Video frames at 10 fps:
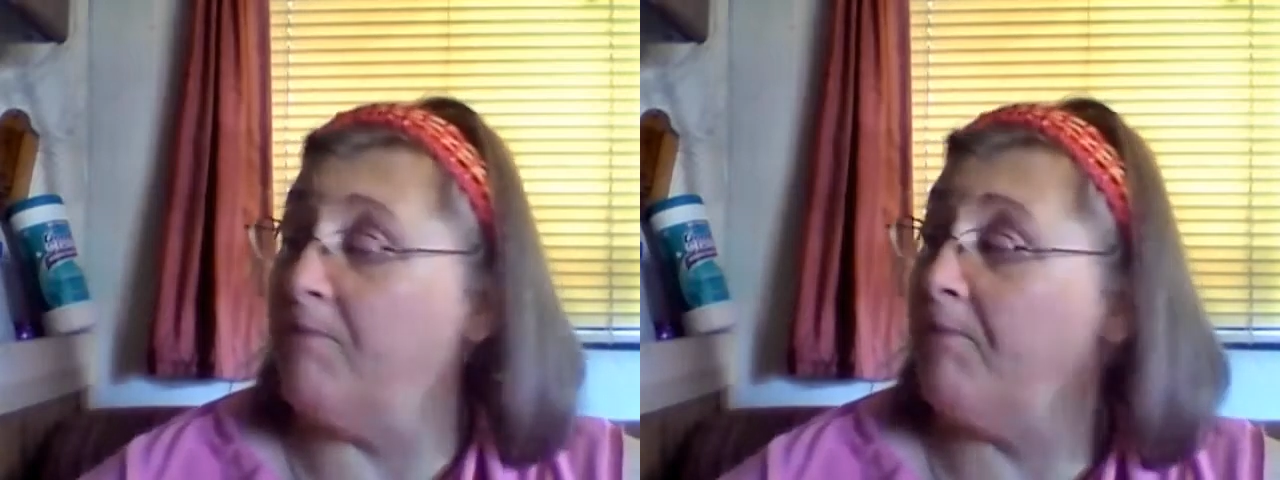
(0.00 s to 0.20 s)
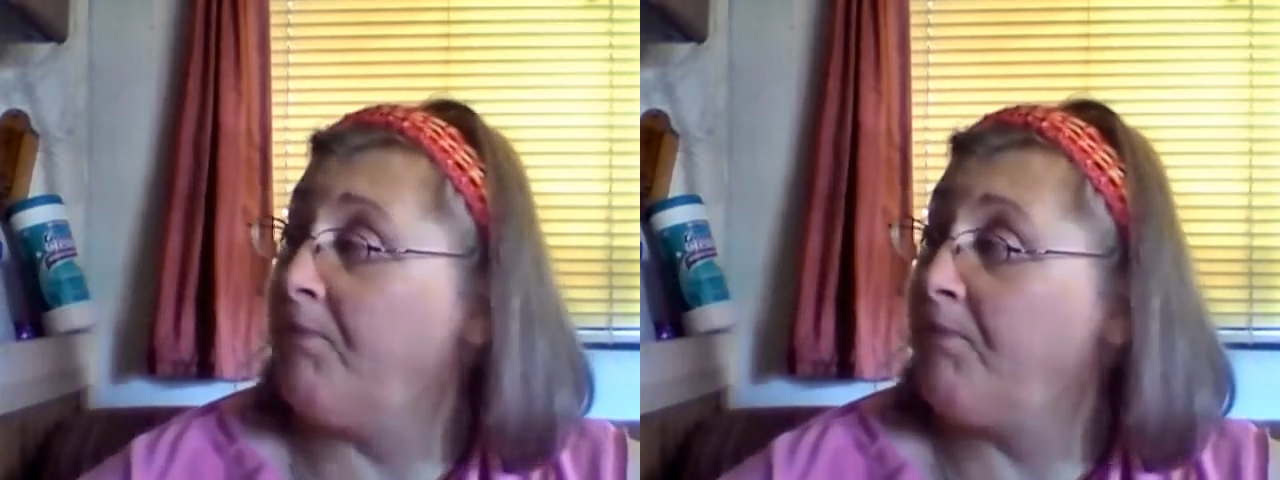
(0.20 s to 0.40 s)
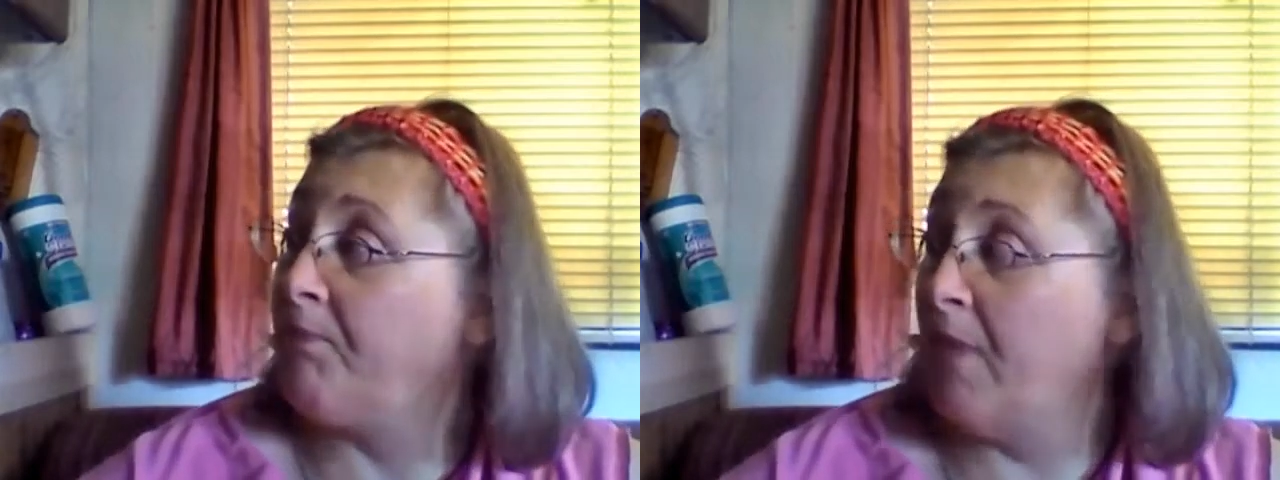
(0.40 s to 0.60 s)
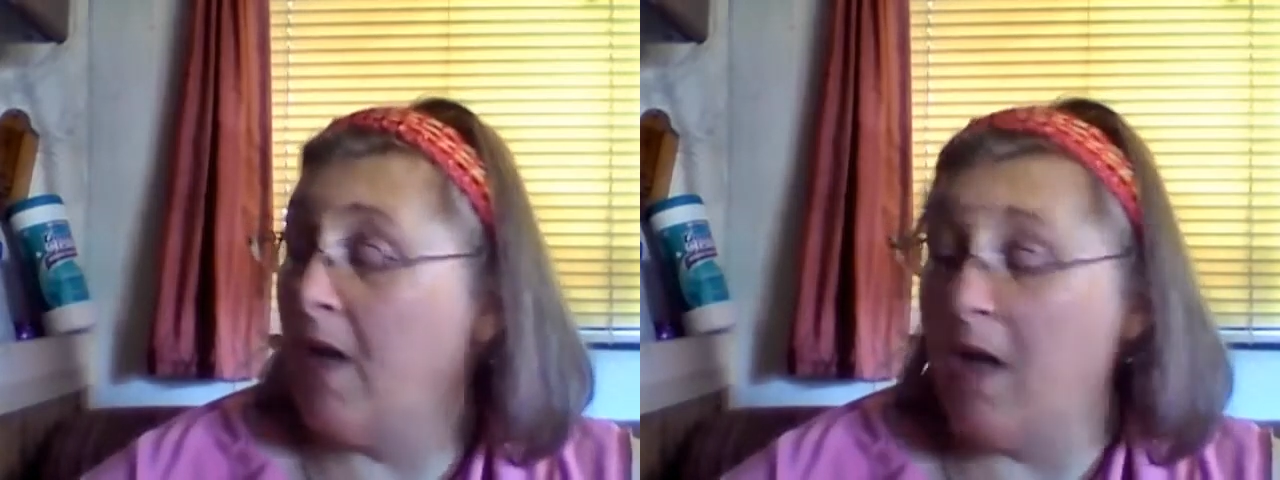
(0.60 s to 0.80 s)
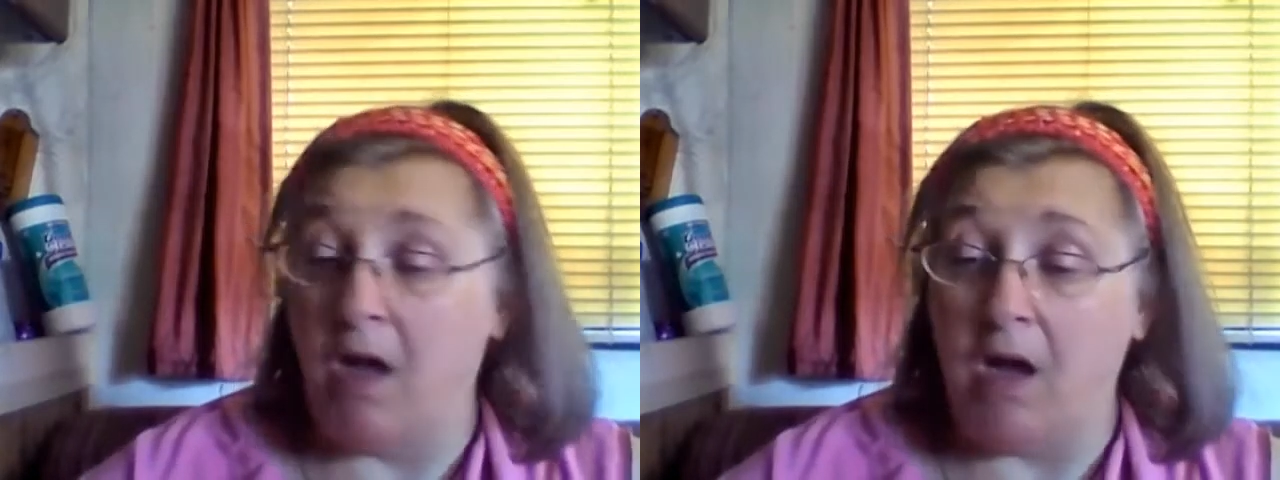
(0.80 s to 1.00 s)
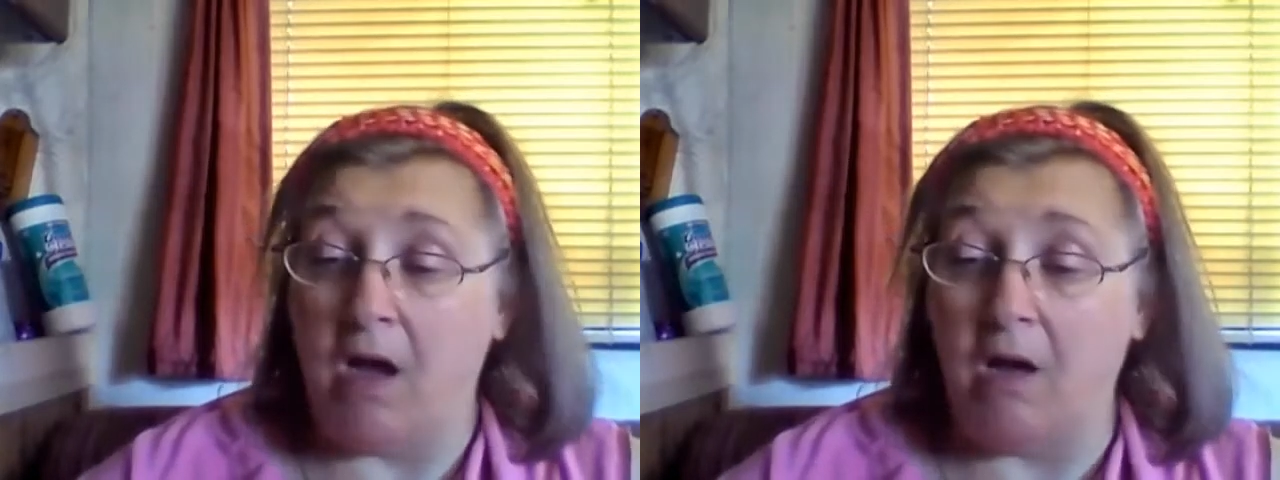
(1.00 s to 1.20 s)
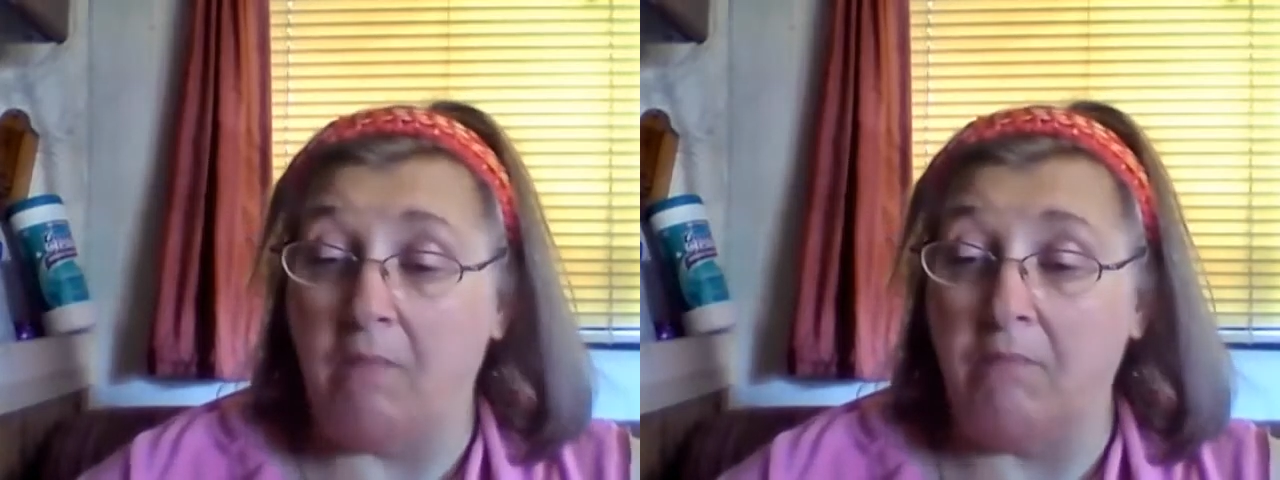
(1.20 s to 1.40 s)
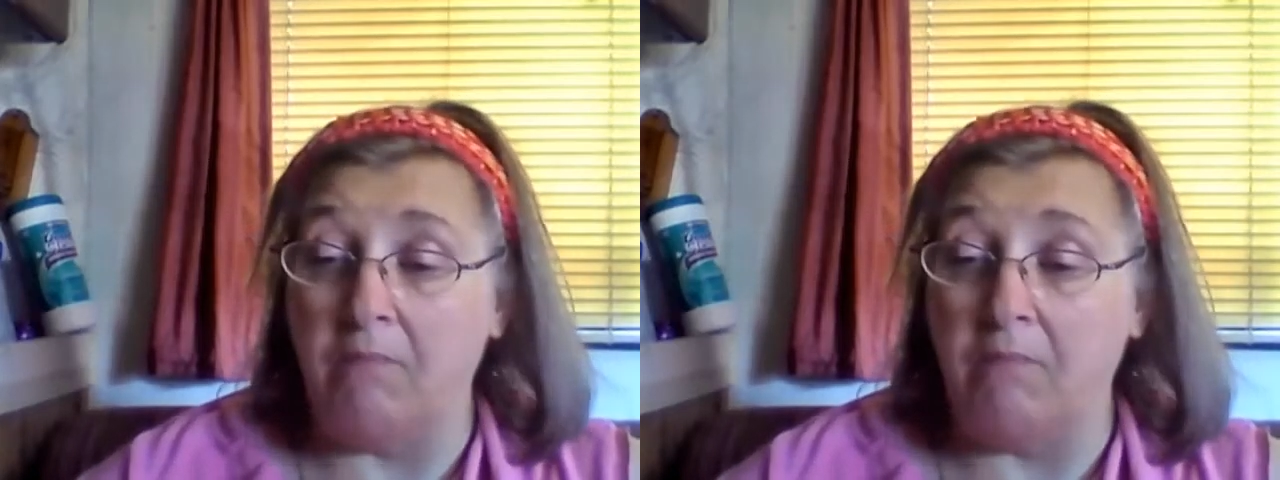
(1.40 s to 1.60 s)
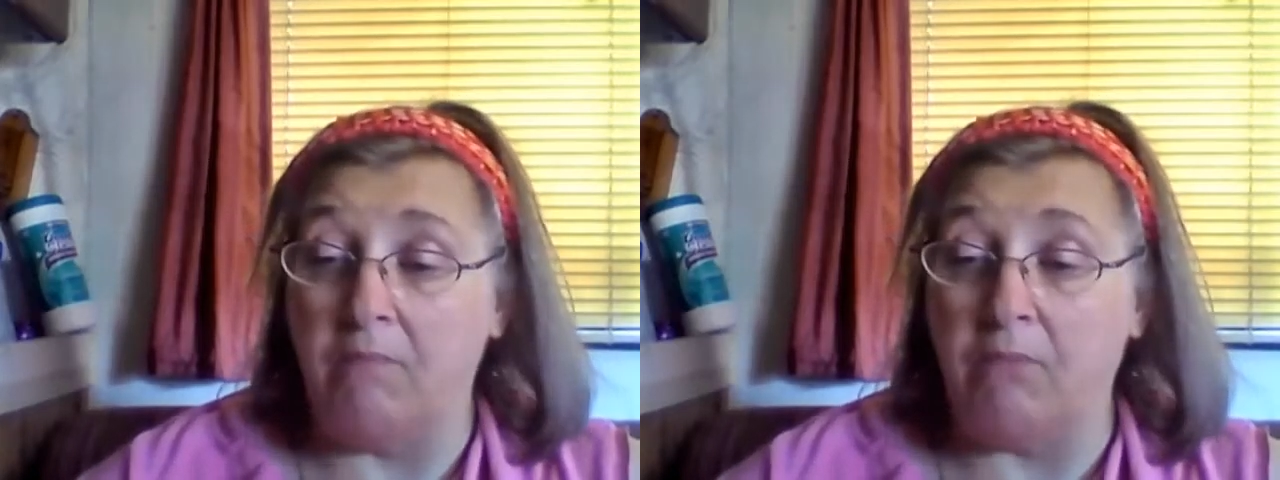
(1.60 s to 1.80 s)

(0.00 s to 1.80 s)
Um,